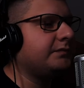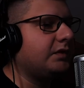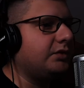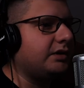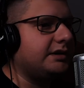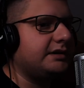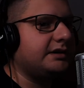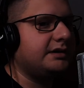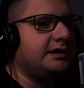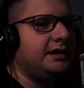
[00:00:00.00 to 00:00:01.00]
to kind
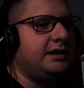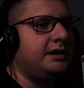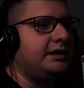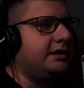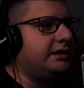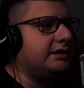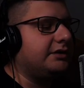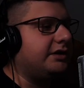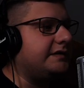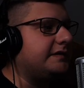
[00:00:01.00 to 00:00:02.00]
of
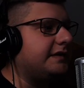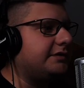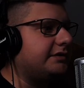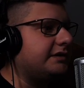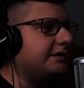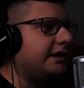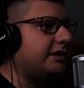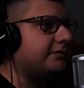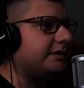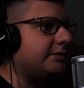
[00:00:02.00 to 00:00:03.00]
create that really
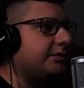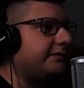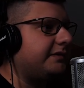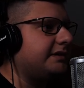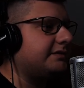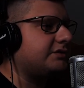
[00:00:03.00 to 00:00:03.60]
narrow depth of field.